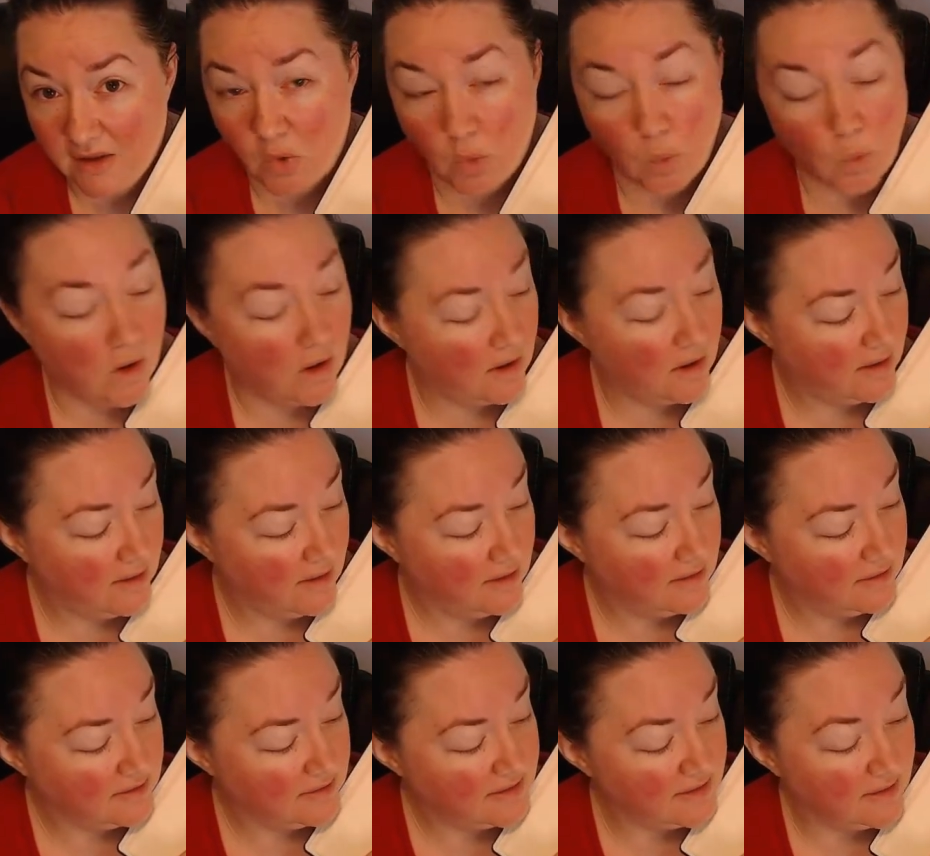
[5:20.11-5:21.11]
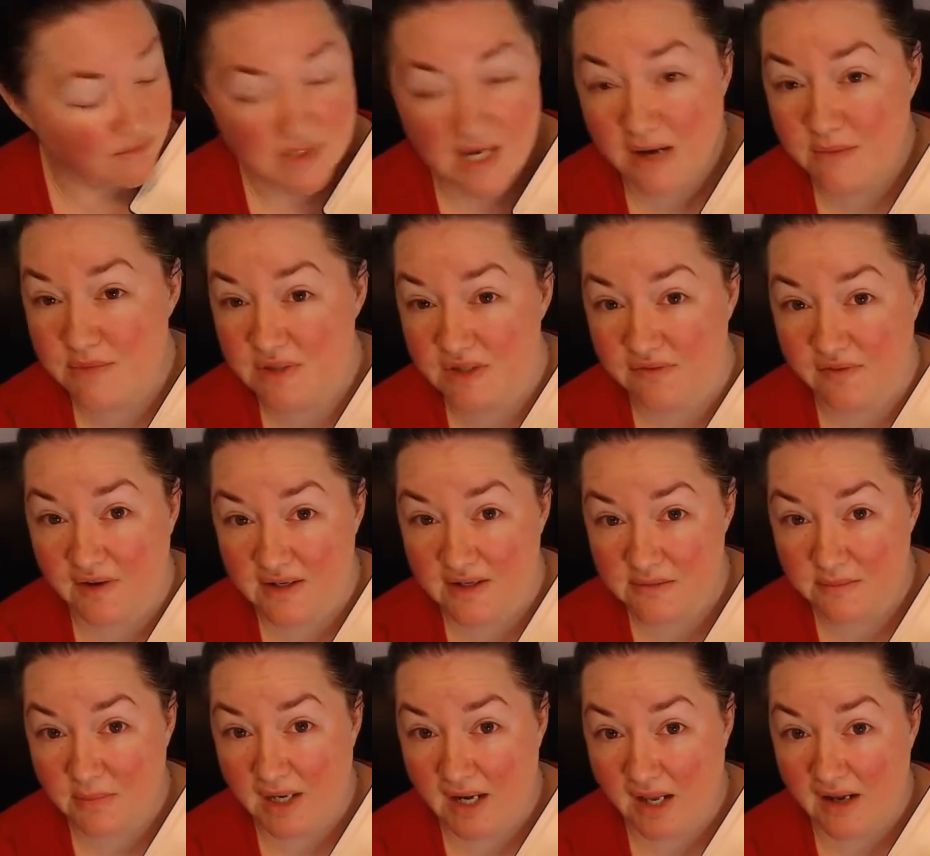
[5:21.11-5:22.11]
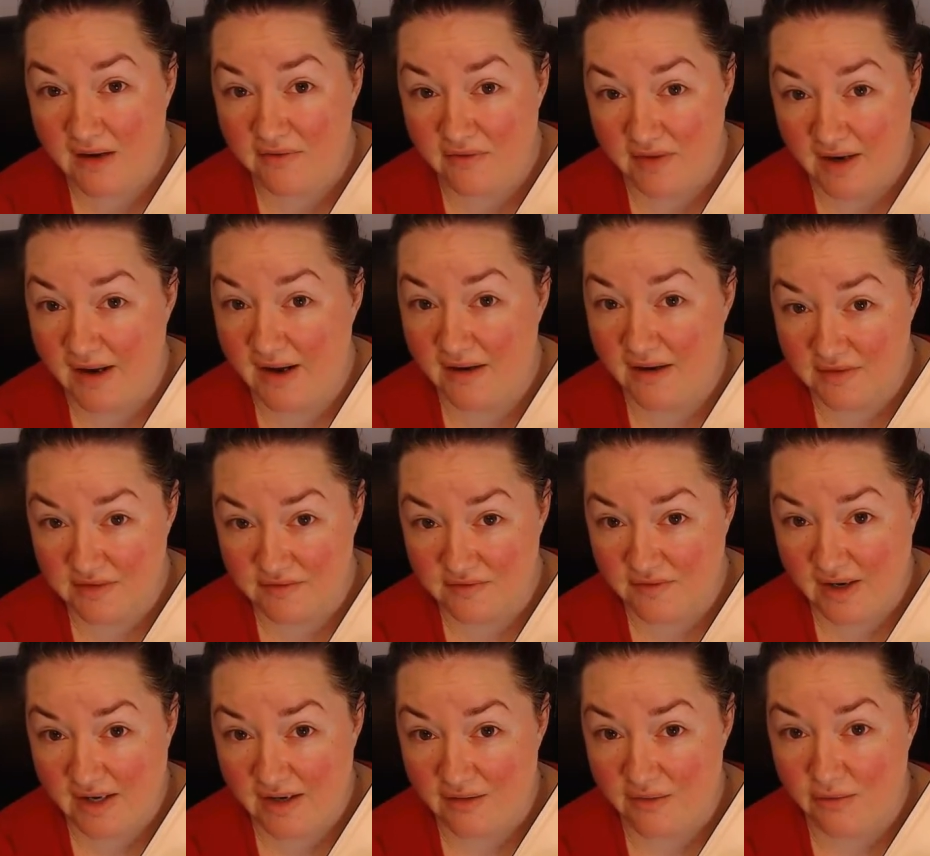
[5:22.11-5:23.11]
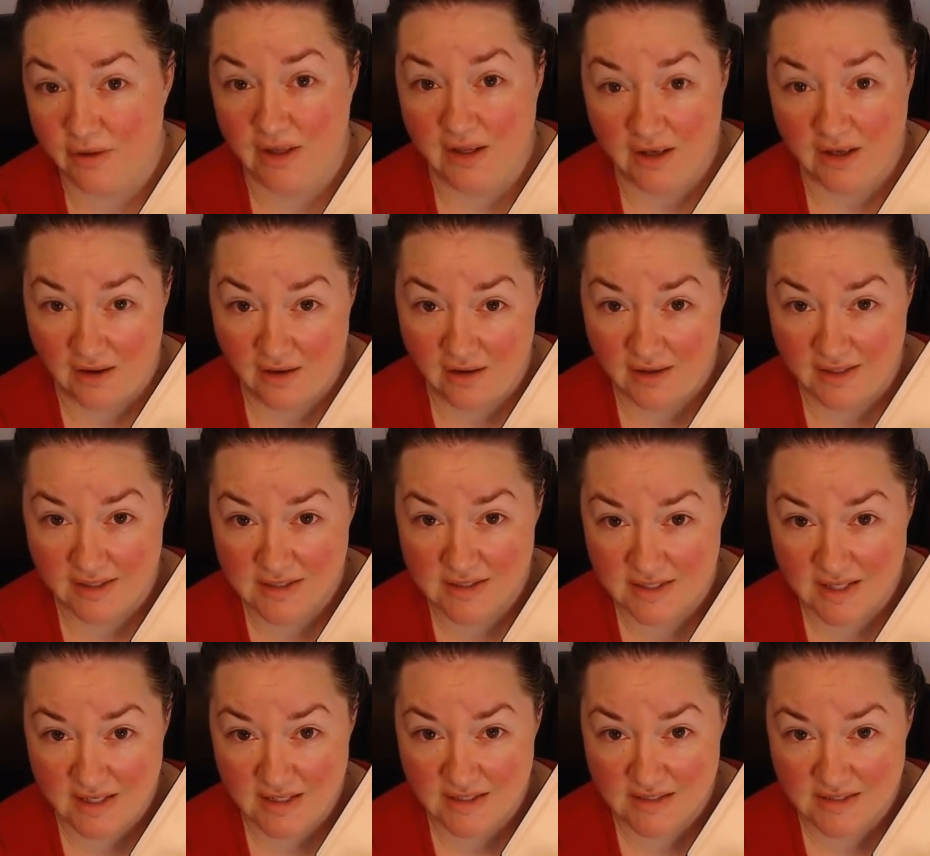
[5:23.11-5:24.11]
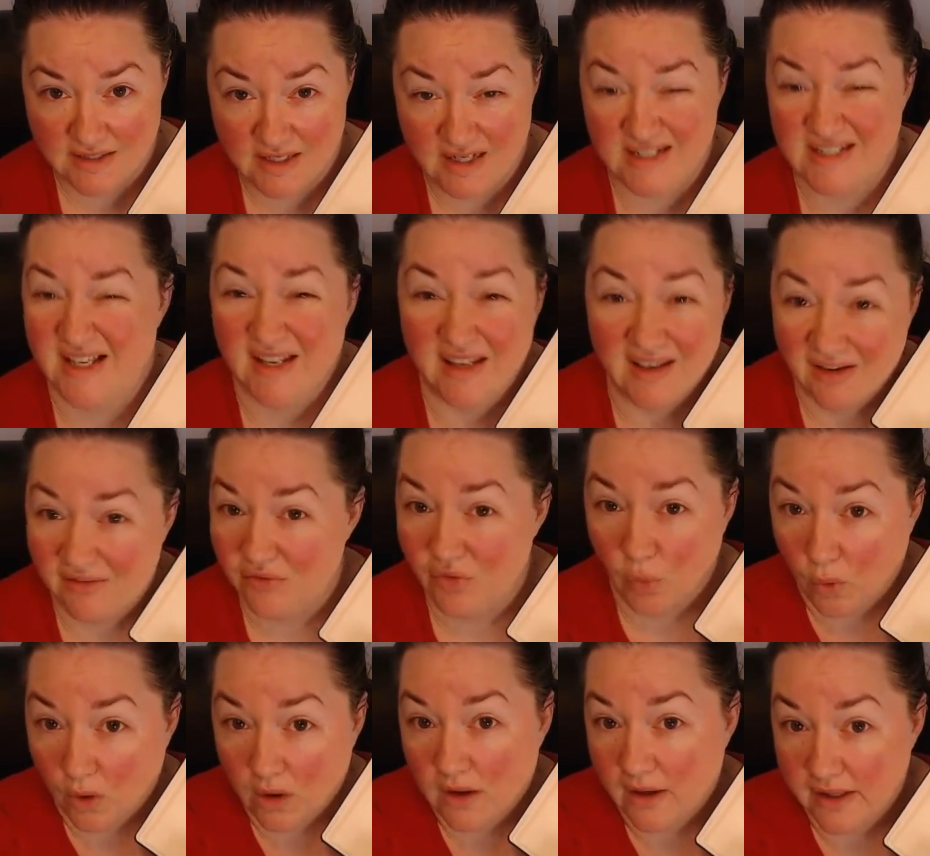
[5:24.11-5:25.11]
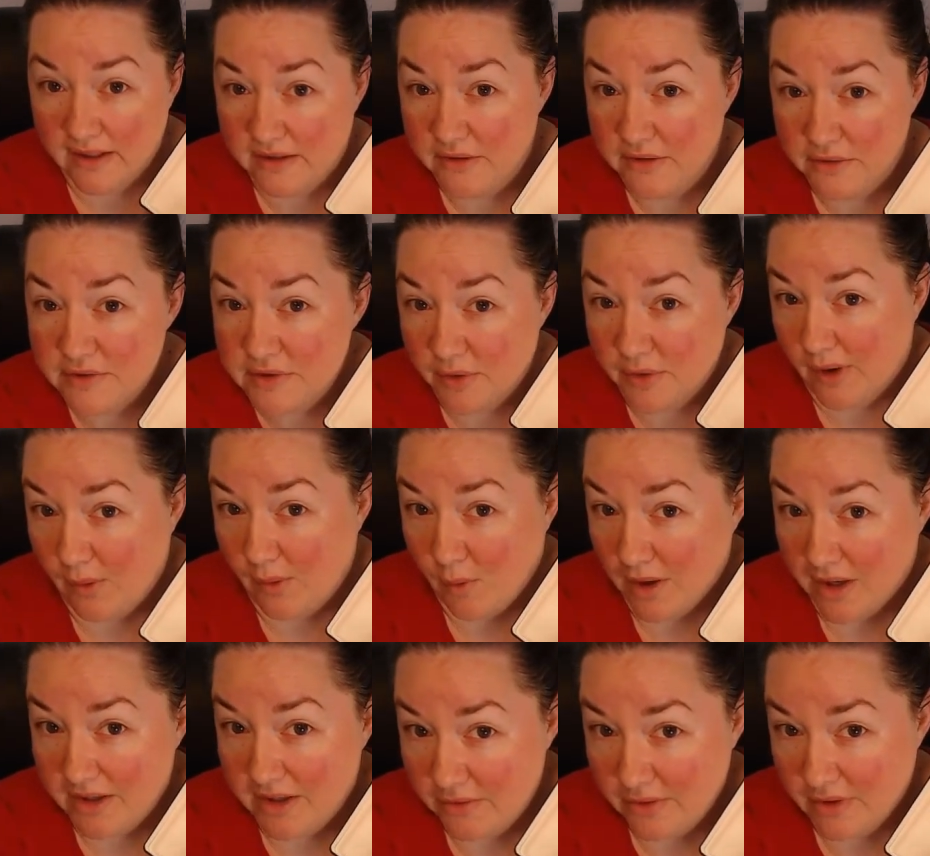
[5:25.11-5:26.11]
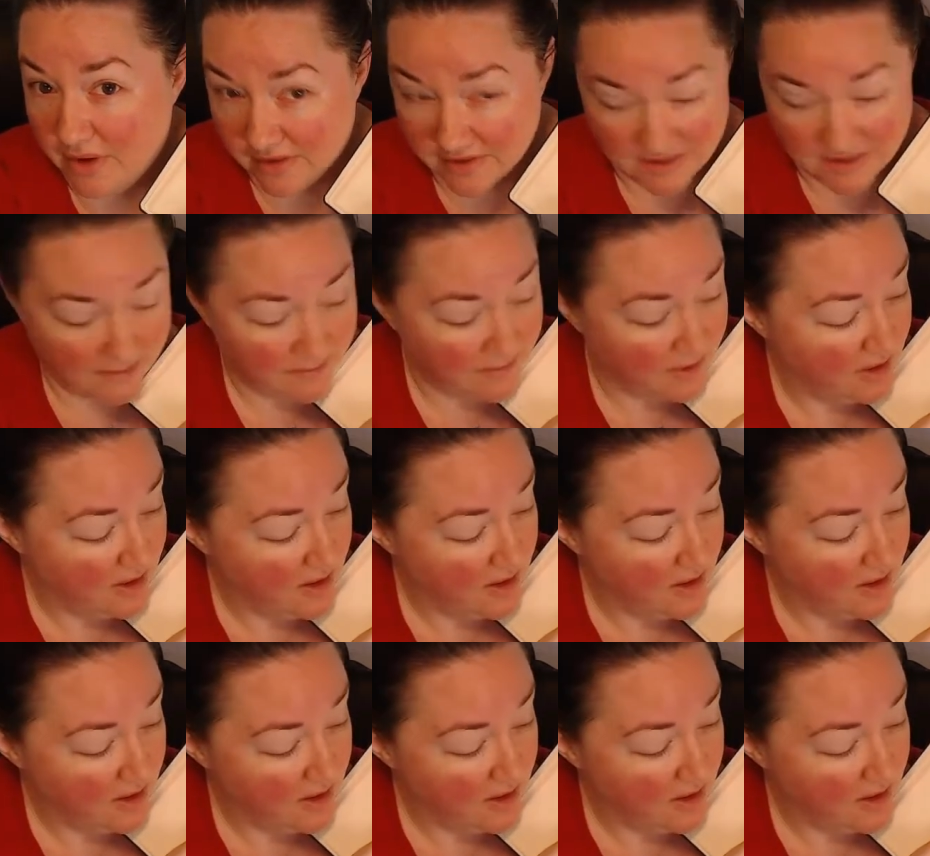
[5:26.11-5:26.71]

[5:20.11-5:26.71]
Work sometimes defines my life, and I have to fight really hard against that instinct because I love the work I do, so I want to do it all the time.